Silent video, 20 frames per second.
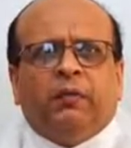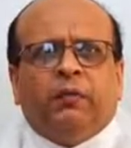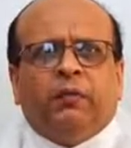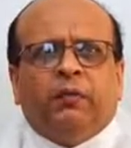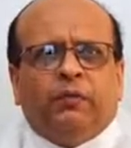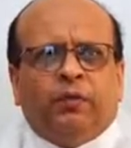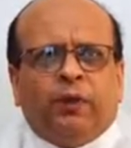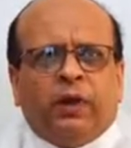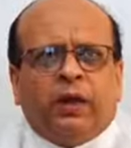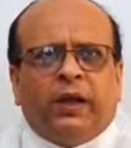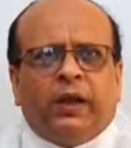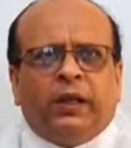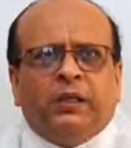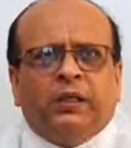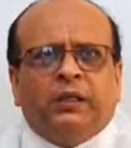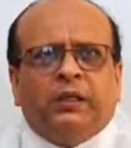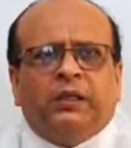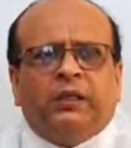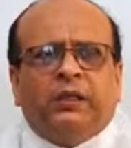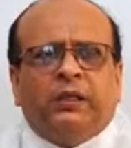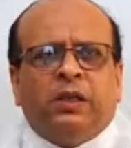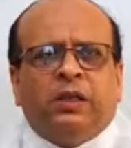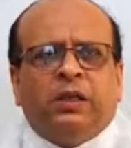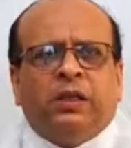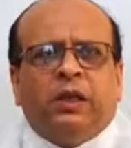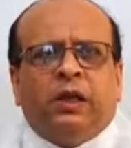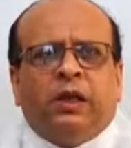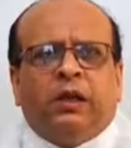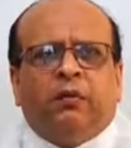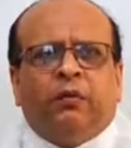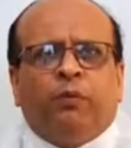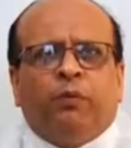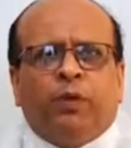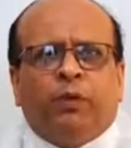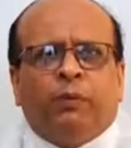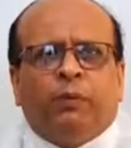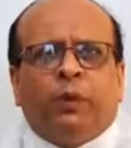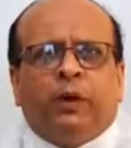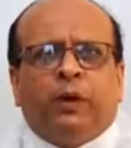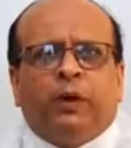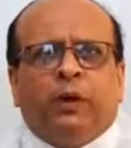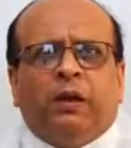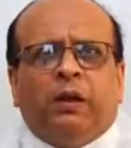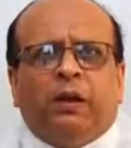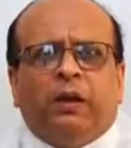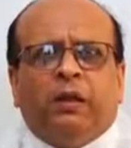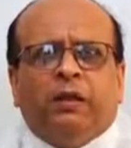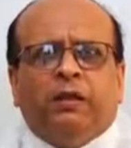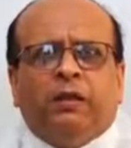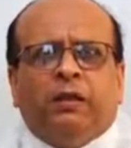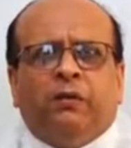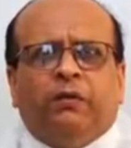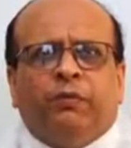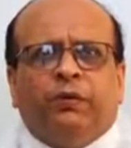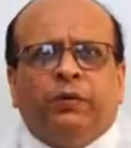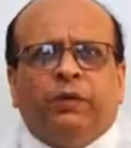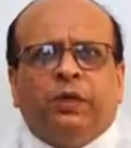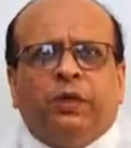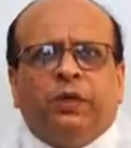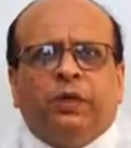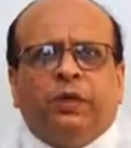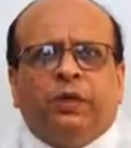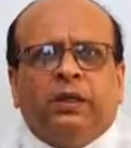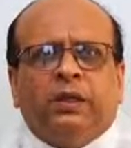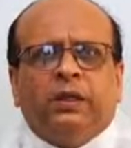Whereas TKR with patellar resurfacing,